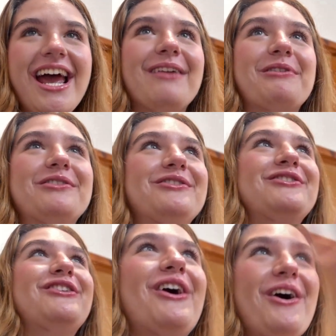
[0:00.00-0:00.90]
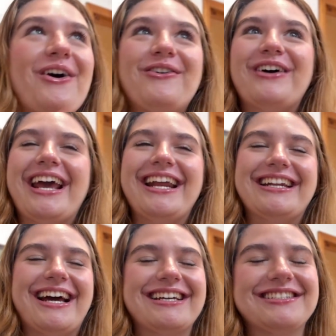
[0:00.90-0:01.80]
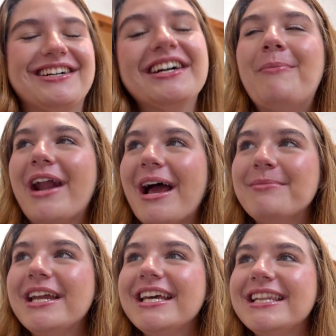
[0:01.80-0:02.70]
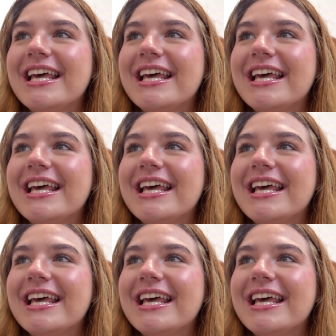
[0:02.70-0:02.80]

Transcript: and we all know I hated ACOTAR, but I'm getting